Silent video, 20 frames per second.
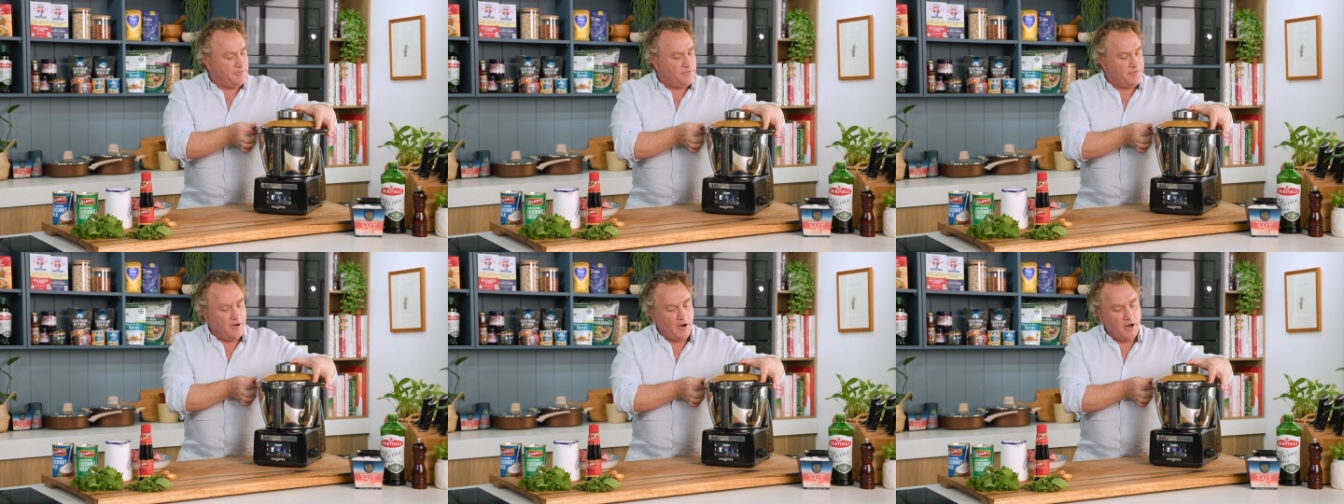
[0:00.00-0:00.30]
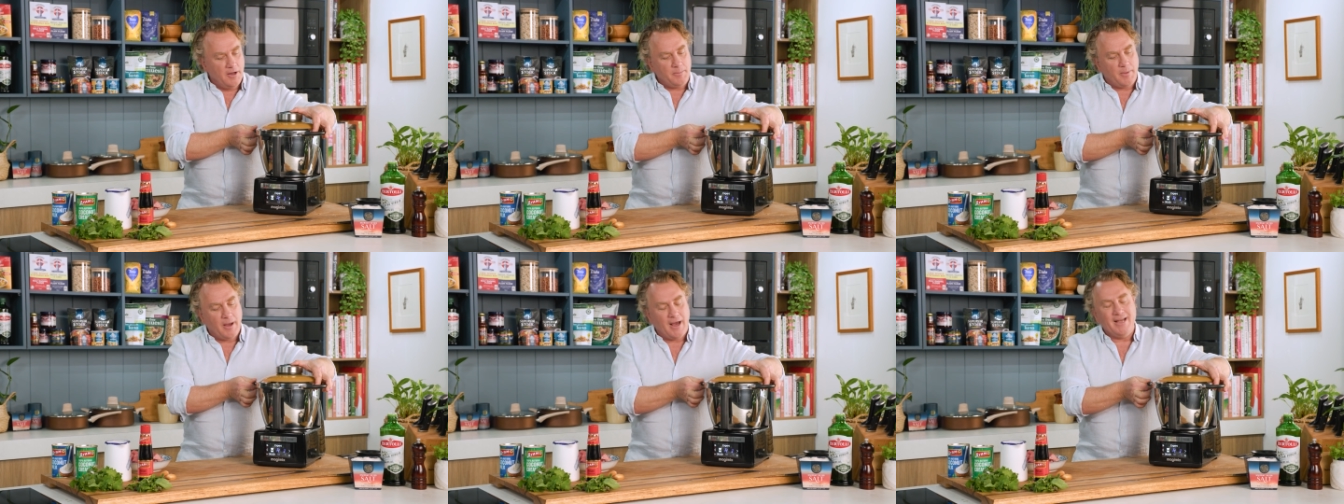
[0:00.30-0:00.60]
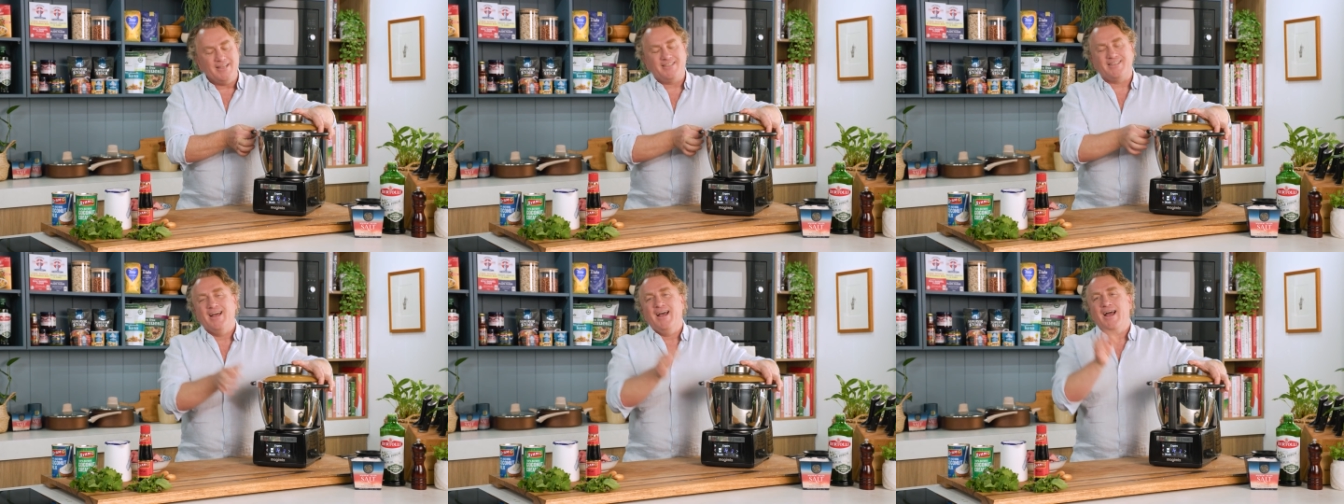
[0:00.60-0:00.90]
fine
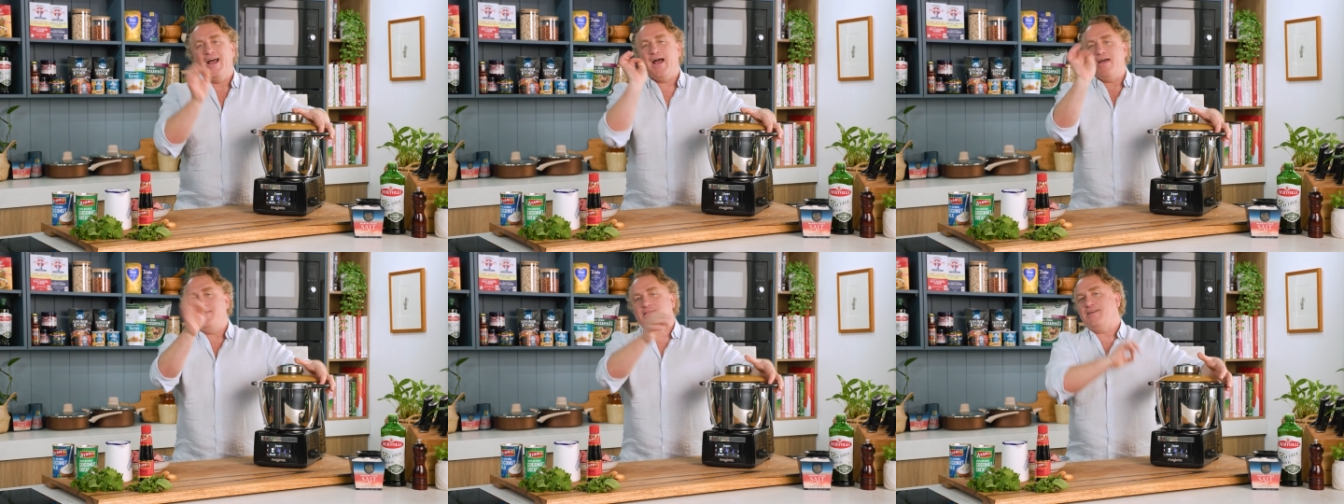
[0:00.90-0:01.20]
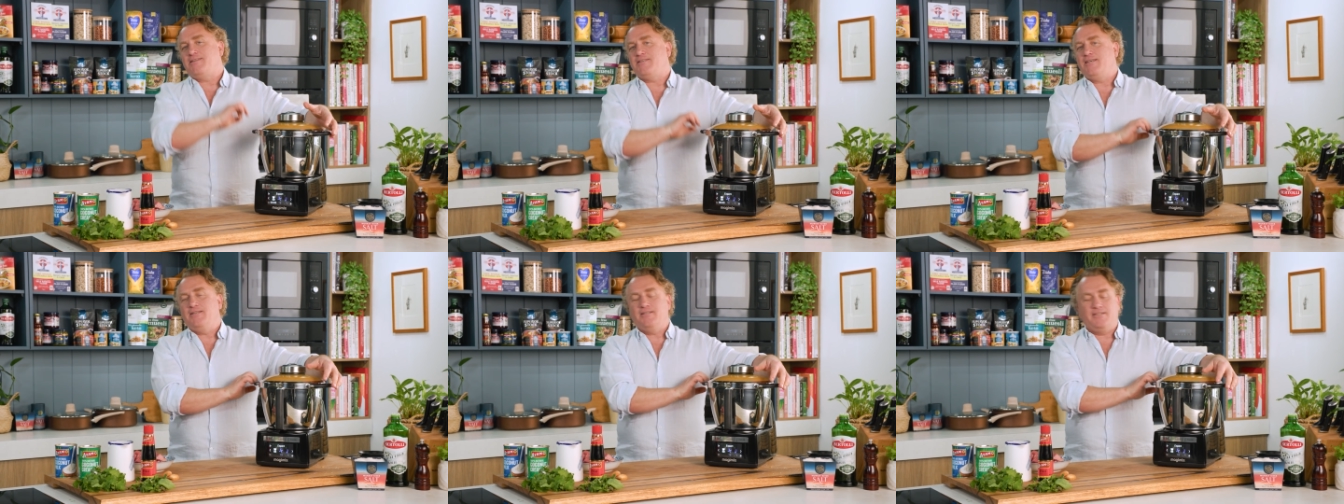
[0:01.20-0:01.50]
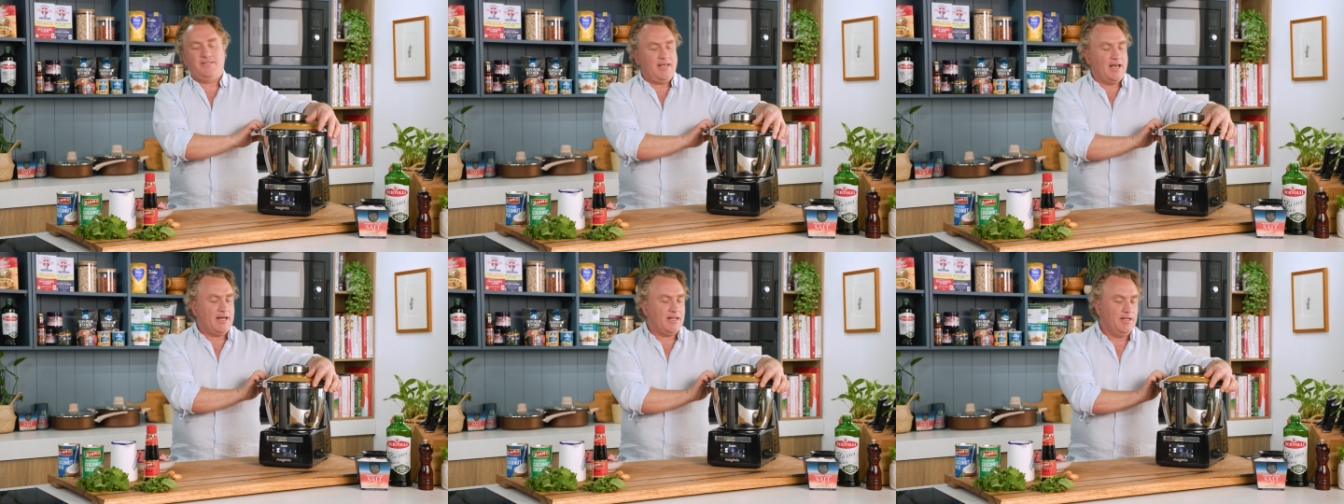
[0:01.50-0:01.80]
paste, and that's
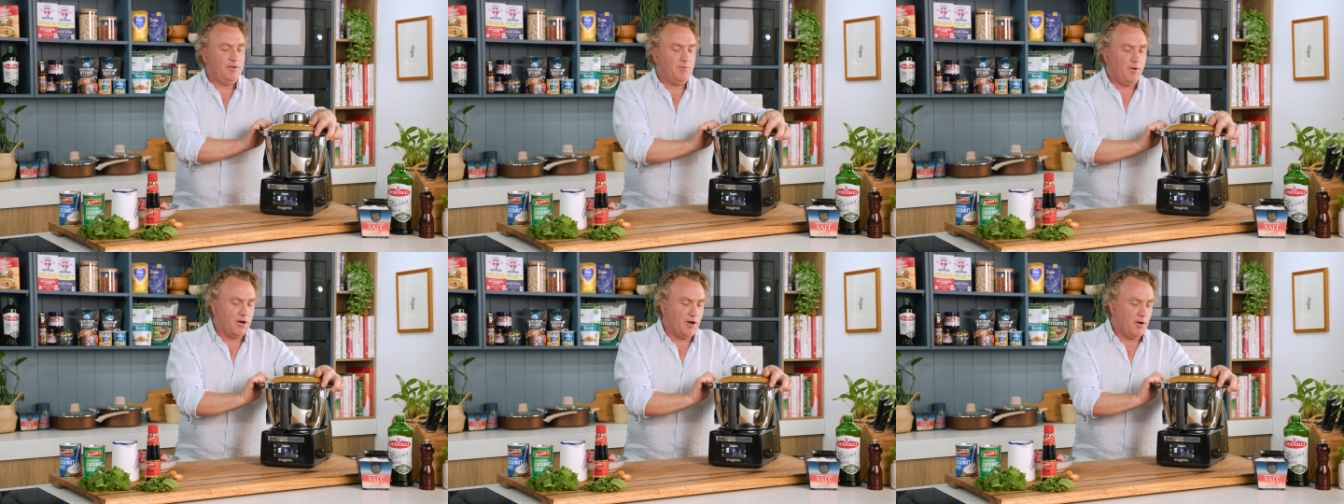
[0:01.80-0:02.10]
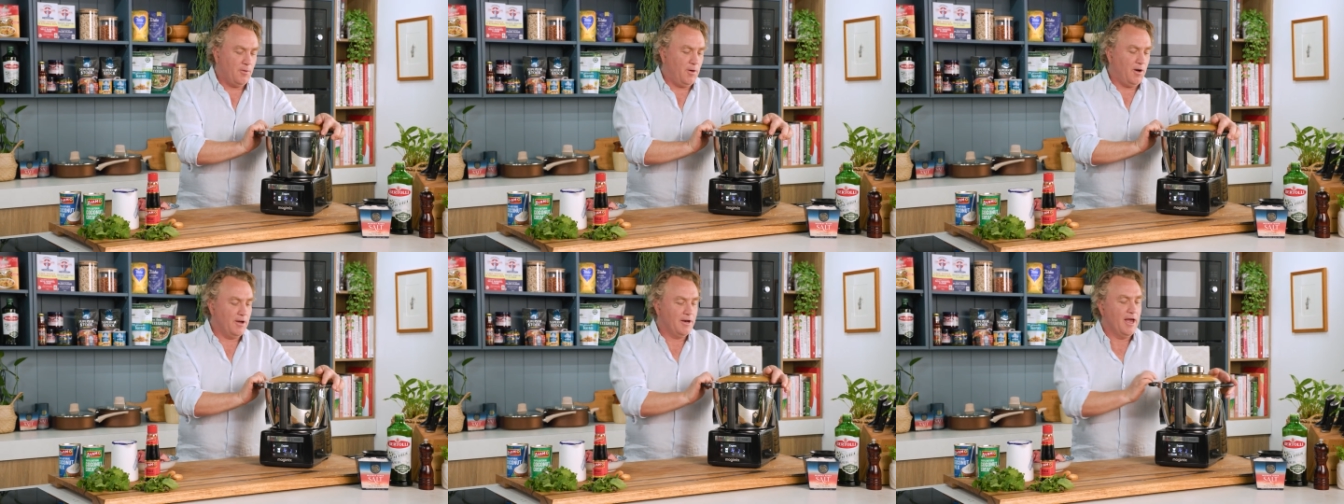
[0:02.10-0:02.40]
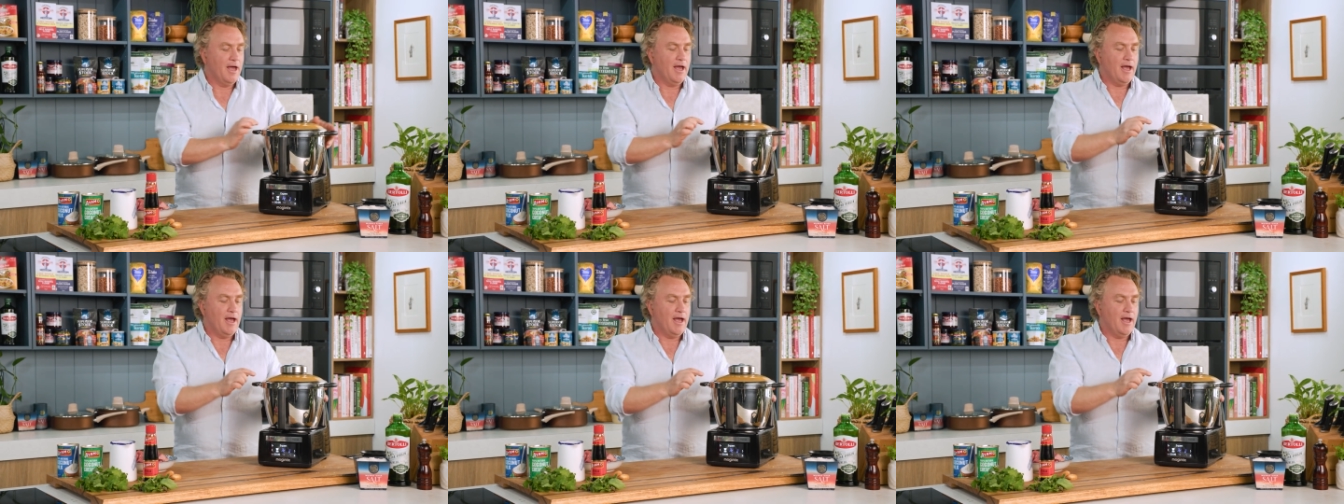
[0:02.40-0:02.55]
exactly what I want.